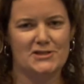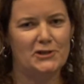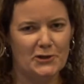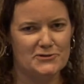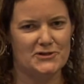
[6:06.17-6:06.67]

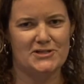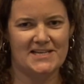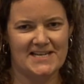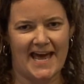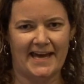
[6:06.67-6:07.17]
closer
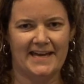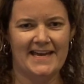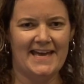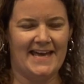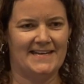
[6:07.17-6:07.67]
to tech
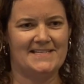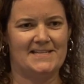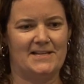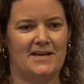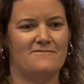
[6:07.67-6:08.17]
and to
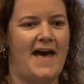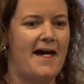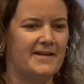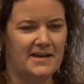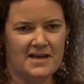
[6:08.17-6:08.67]
Silicon
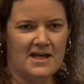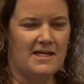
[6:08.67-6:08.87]
Valley